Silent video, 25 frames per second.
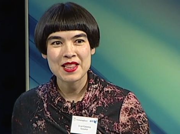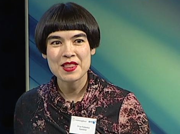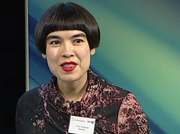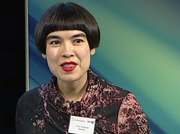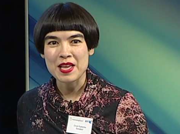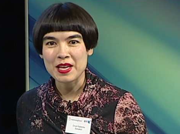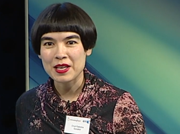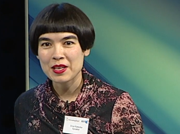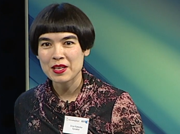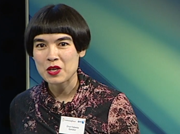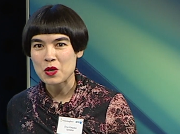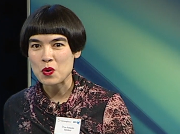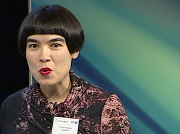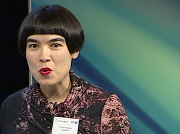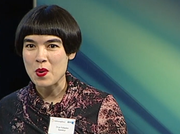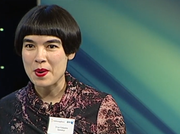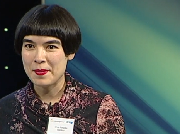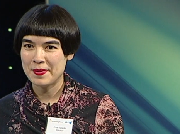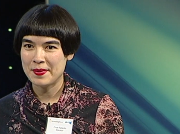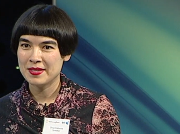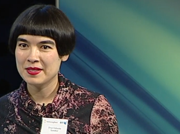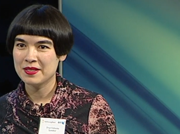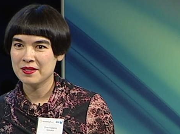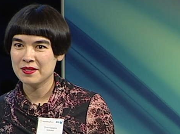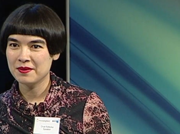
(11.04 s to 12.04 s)
and thank you,
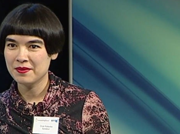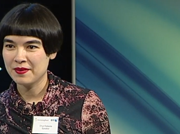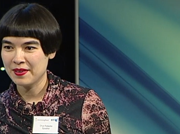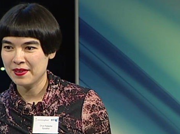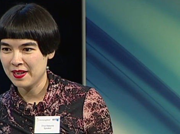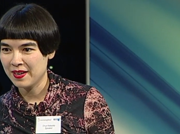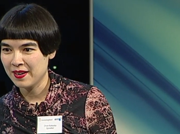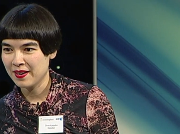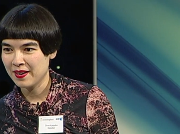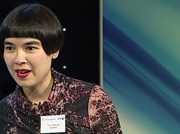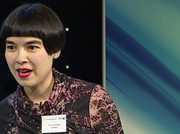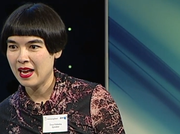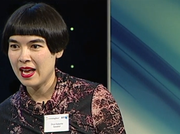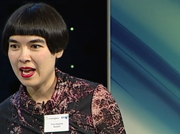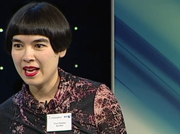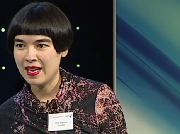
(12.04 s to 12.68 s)
Womensphere,